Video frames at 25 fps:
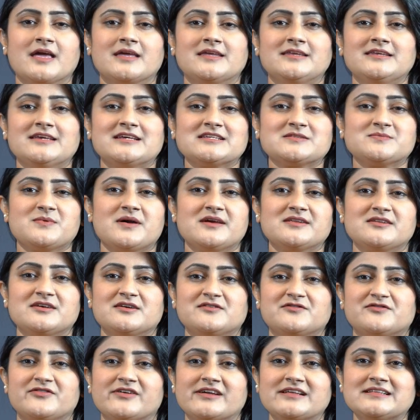Yes, my
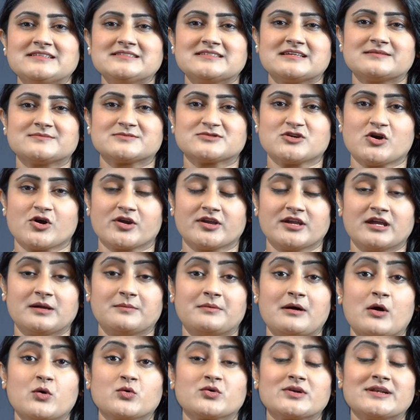dear friends, I'm talking
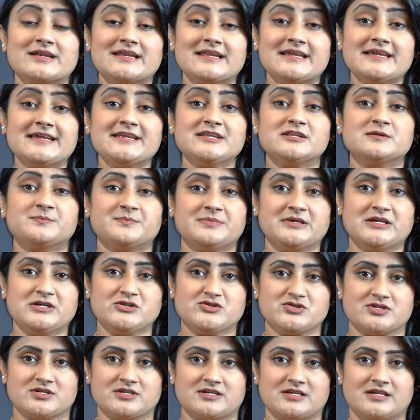about NEET
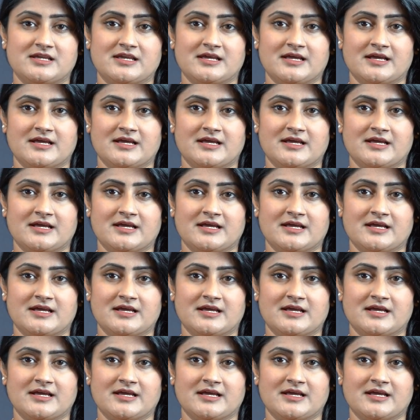PG,